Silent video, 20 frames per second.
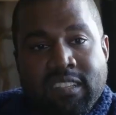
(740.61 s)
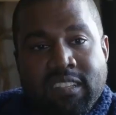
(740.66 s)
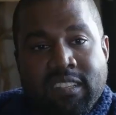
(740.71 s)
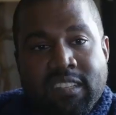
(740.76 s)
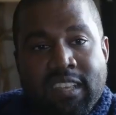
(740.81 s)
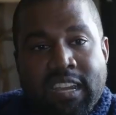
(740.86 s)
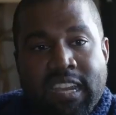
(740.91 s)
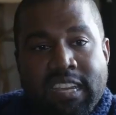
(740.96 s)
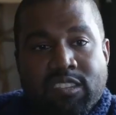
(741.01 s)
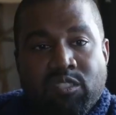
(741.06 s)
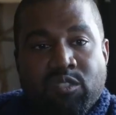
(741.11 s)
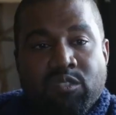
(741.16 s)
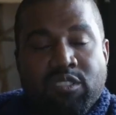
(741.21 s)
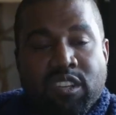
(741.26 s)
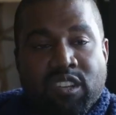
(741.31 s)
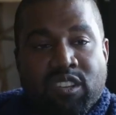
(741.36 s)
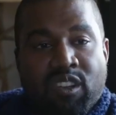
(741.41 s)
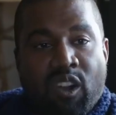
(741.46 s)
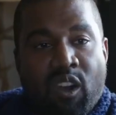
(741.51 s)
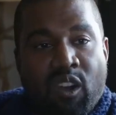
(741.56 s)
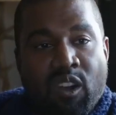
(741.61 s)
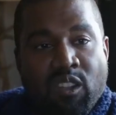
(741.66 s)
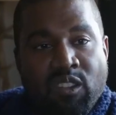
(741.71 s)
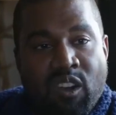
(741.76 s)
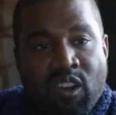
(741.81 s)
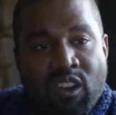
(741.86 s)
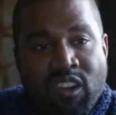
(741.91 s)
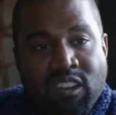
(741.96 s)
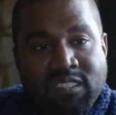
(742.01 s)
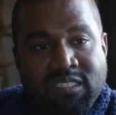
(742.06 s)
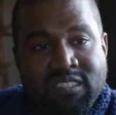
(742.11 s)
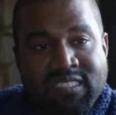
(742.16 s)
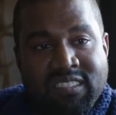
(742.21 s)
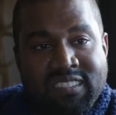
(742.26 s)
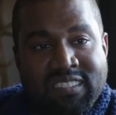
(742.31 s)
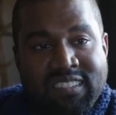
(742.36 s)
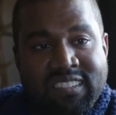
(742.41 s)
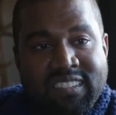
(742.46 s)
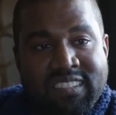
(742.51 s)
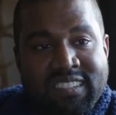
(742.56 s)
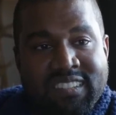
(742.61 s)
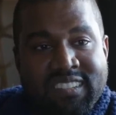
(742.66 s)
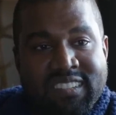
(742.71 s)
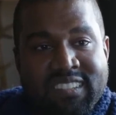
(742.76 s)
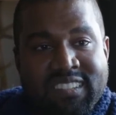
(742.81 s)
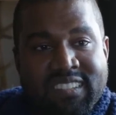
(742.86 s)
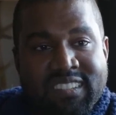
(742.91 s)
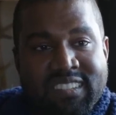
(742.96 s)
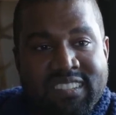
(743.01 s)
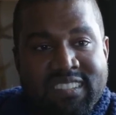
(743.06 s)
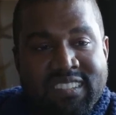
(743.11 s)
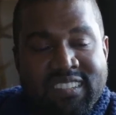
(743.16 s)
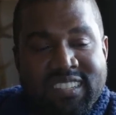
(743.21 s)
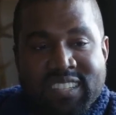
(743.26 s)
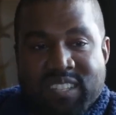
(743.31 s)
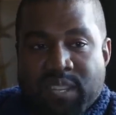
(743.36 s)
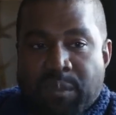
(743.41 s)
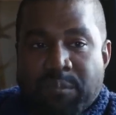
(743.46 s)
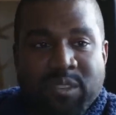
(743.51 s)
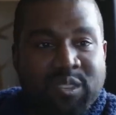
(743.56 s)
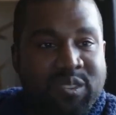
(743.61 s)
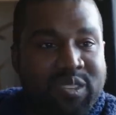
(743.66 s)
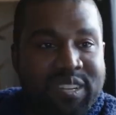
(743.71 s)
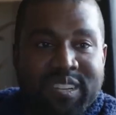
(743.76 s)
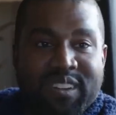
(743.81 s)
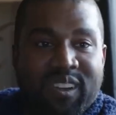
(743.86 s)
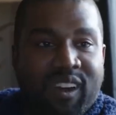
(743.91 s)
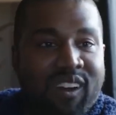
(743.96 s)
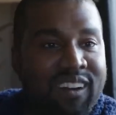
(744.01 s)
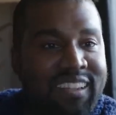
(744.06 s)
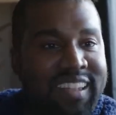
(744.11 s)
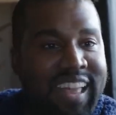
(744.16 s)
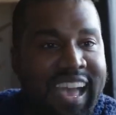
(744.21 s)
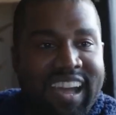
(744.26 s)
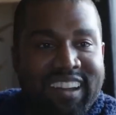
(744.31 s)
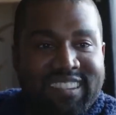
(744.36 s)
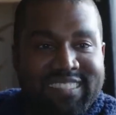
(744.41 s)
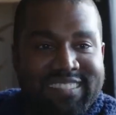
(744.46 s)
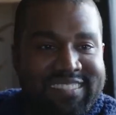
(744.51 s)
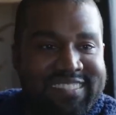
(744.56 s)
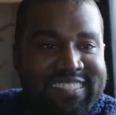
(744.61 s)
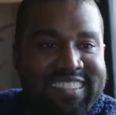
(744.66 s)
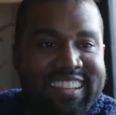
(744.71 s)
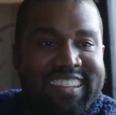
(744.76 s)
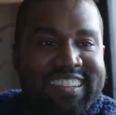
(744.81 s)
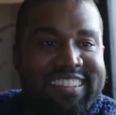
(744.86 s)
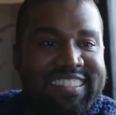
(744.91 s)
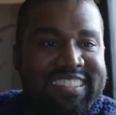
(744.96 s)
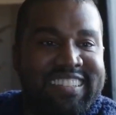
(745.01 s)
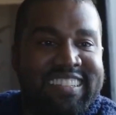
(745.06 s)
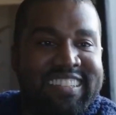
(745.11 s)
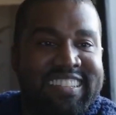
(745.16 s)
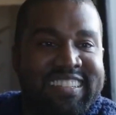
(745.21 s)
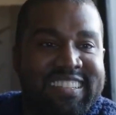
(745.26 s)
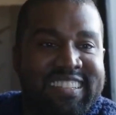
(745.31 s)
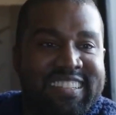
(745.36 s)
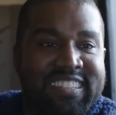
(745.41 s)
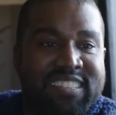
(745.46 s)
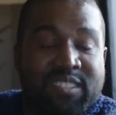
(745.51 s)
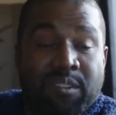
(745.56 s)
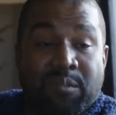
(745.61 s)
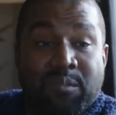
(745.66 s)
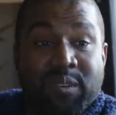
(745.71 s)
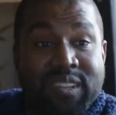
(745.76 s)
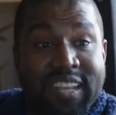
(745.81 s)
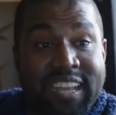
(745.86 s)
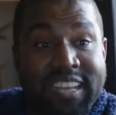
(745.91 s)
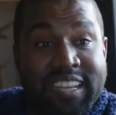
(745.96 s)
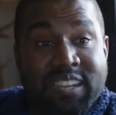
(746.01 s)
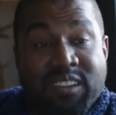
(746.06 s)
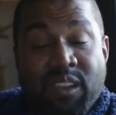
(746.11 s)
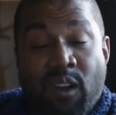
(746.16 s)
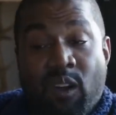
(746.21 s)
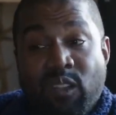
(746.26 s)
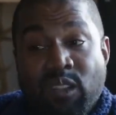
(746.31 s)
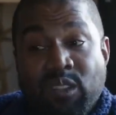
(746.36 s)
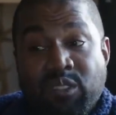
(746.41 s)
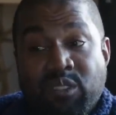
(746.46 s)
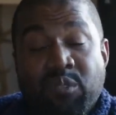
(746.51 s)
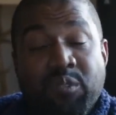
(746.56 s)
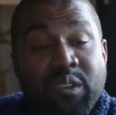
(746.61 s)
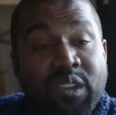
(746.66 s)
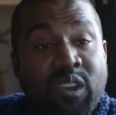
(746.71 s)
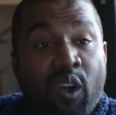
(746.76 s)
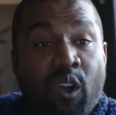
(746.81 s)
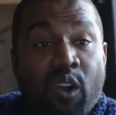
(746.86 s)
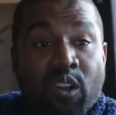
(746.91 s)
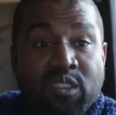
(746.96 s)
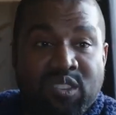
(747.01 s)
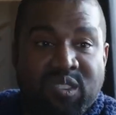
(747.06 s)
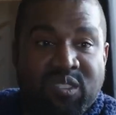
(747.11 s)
that you can call on, someone you could call out, someone that could call on you and call